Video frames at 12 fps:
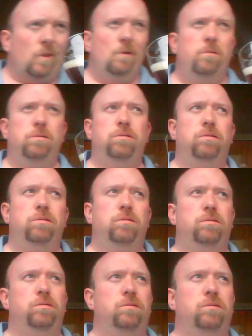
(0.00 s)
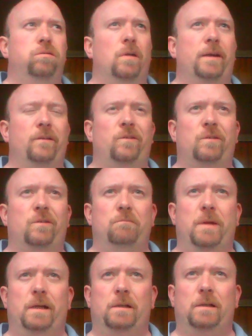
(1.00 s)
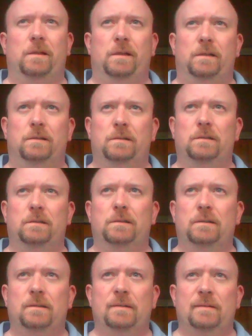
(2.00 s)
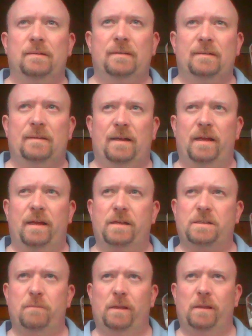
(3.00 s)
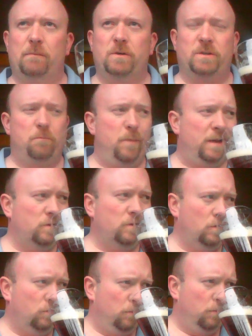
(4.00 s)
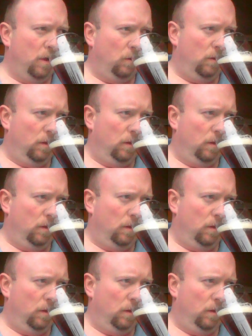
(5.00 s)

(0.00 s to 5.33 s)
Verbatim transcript: Oh, I can smell. Uh, I can smell almost a mint smell.